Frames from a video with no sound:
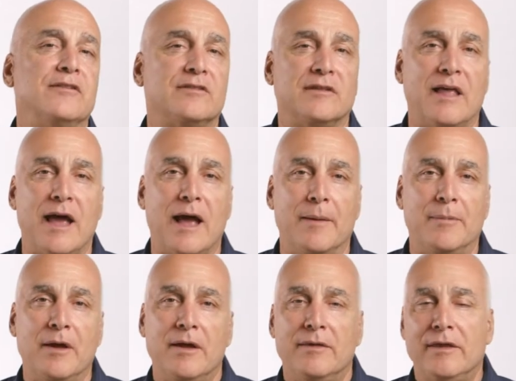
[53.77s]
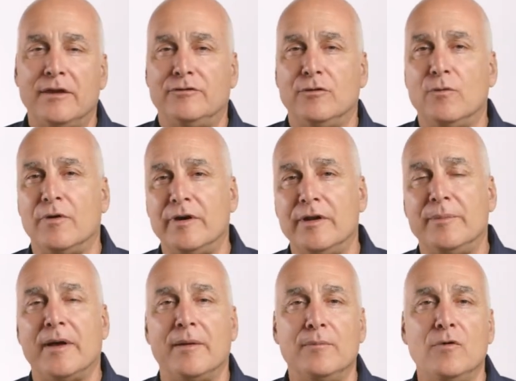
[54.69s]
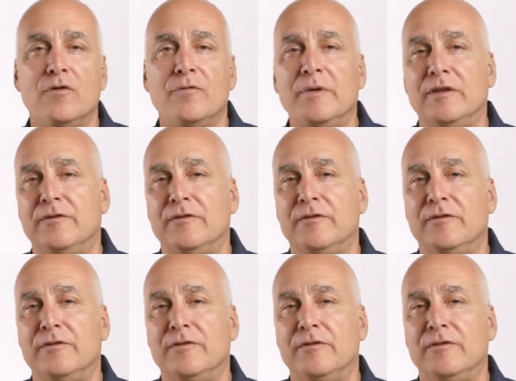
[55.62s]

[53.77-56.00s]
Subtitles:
slab that you're worried about movement,